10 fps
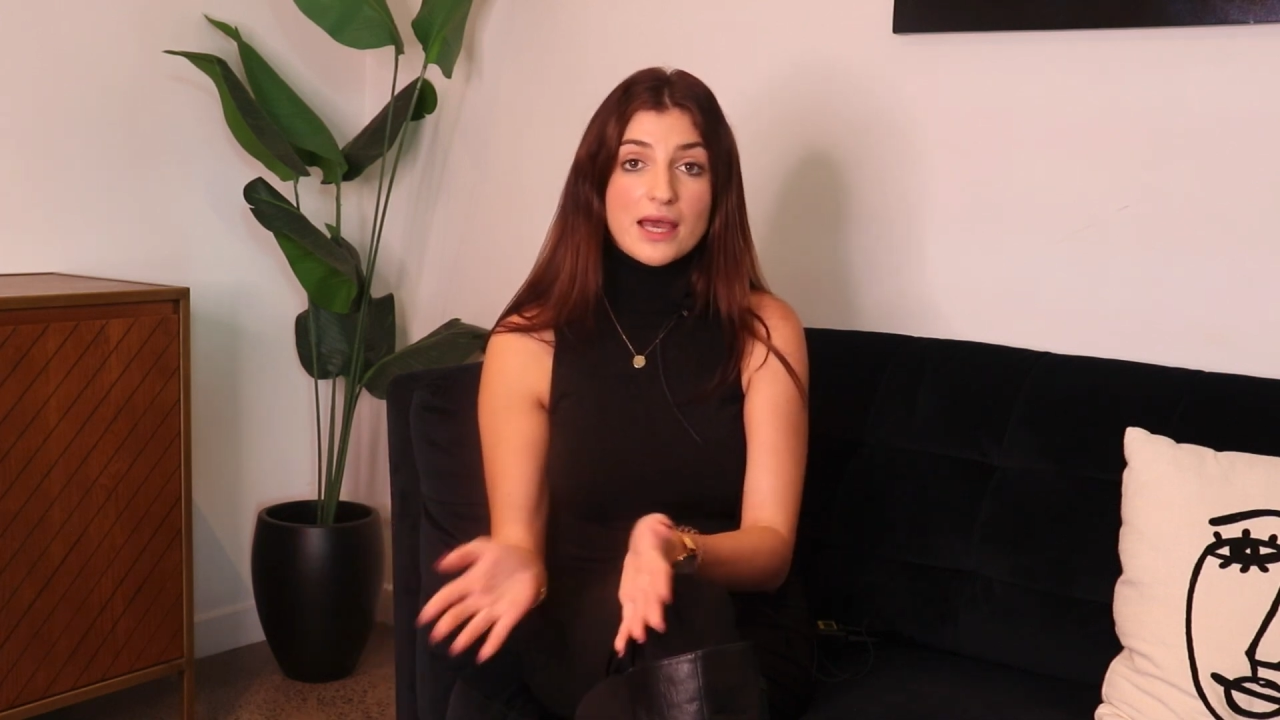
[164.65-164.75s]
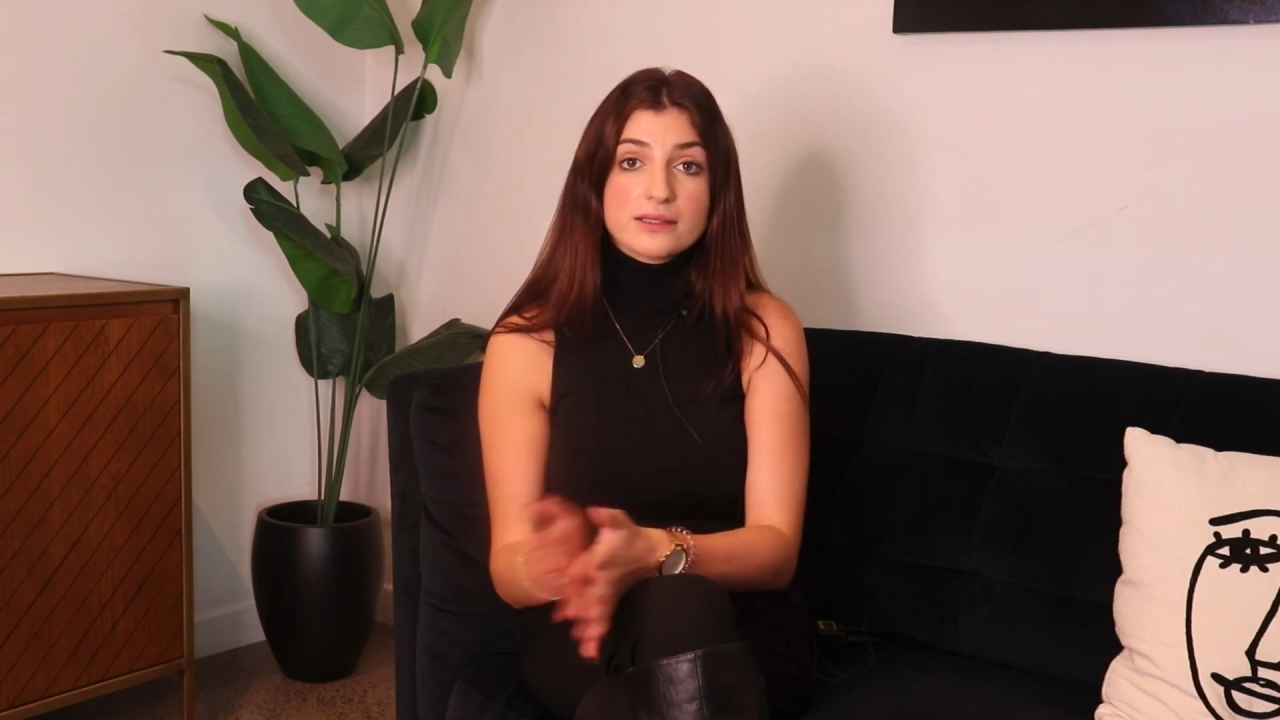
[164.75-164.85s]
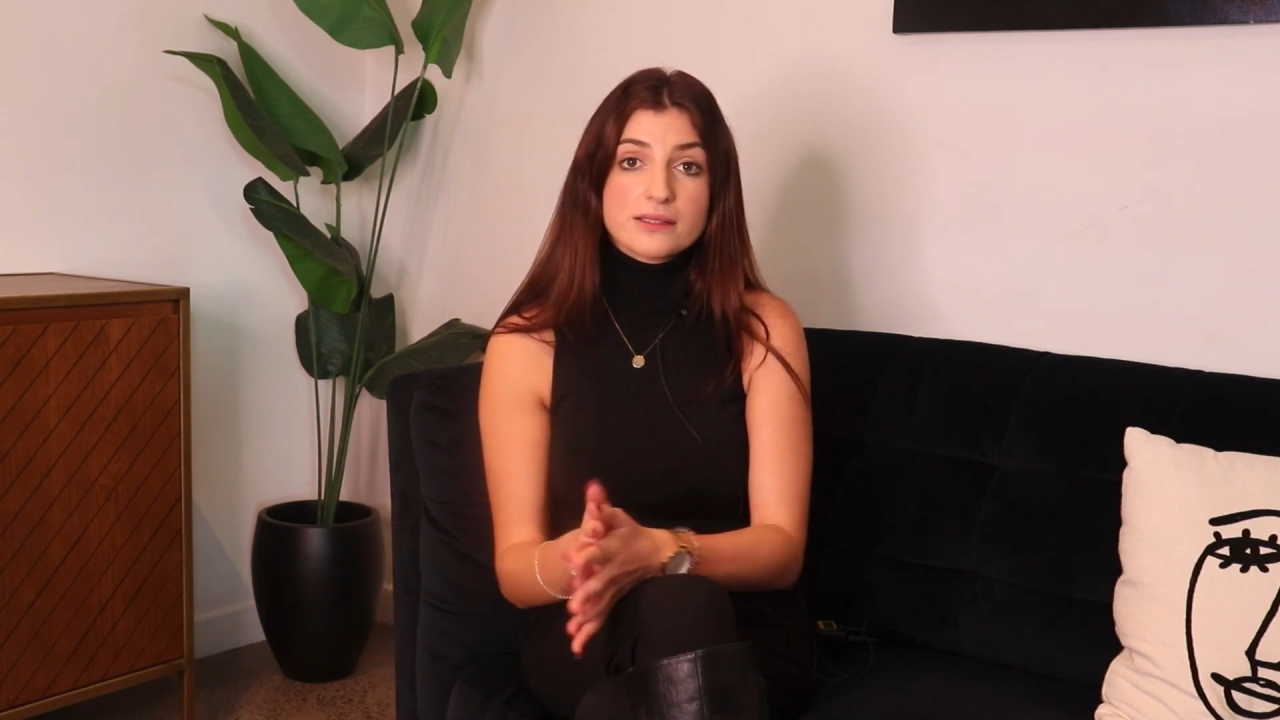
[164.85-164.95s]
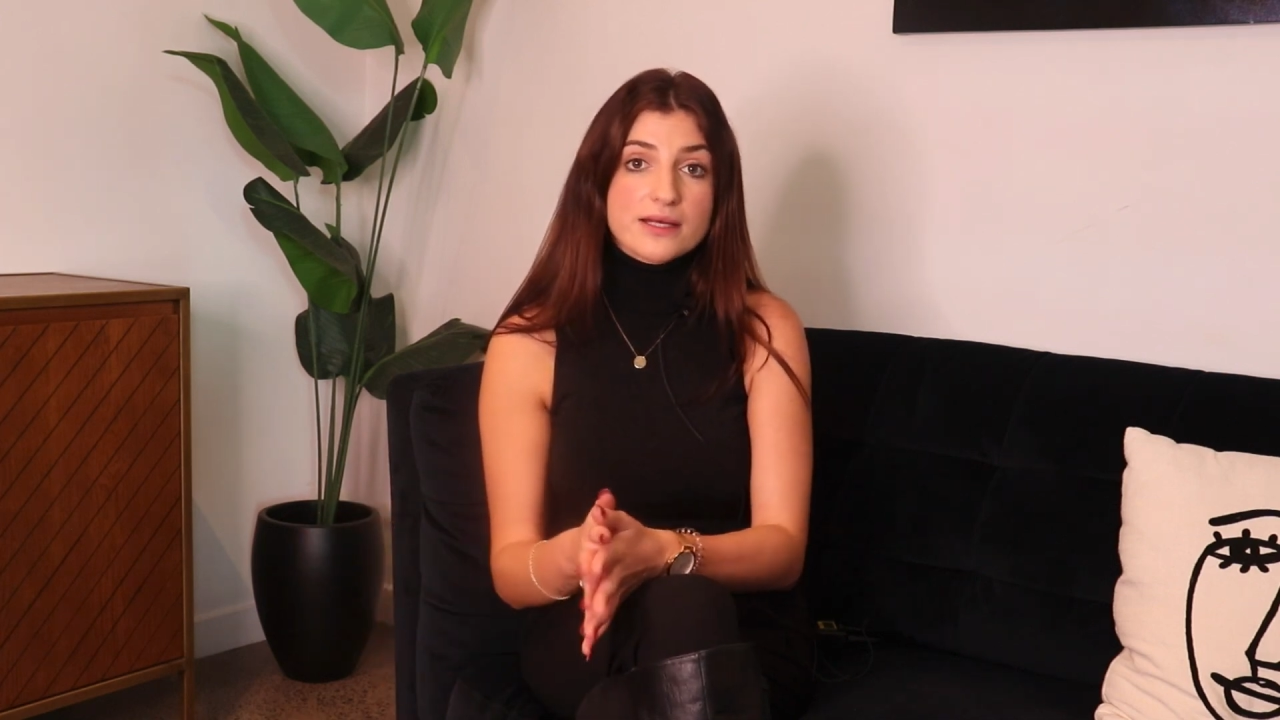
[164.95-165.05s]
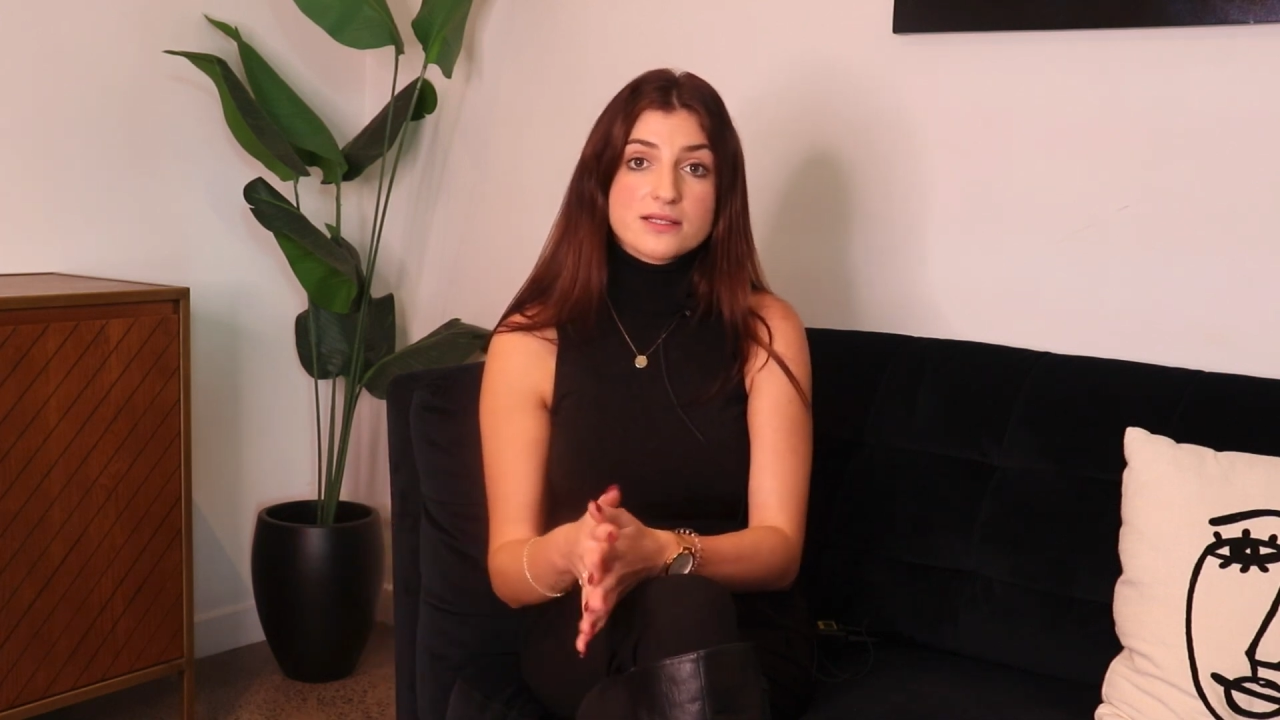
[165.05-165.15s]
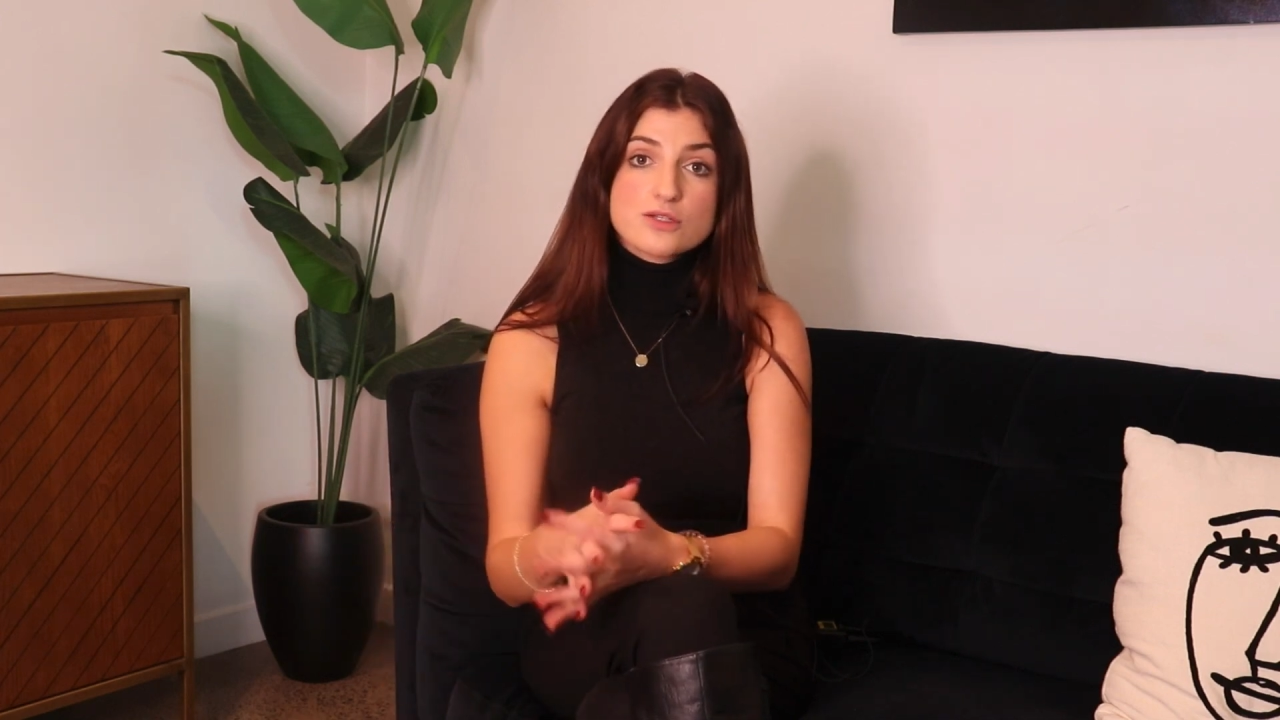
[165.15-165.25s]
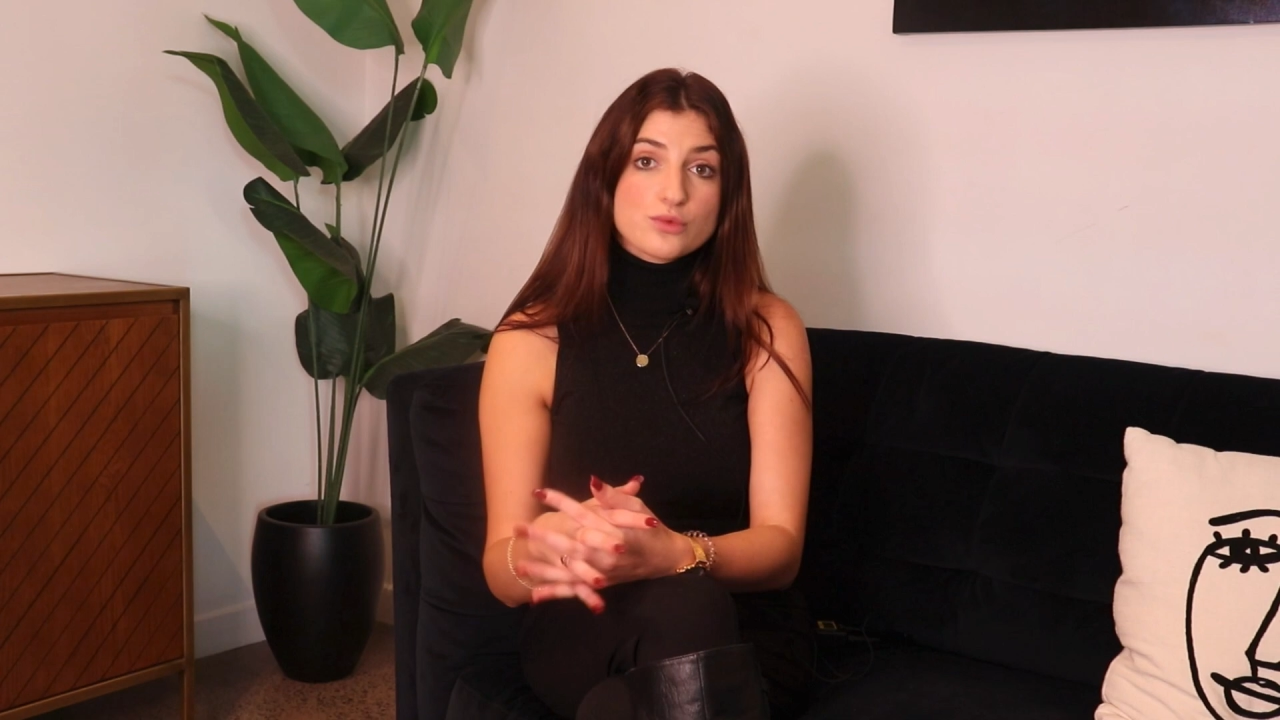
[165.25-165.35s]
candidates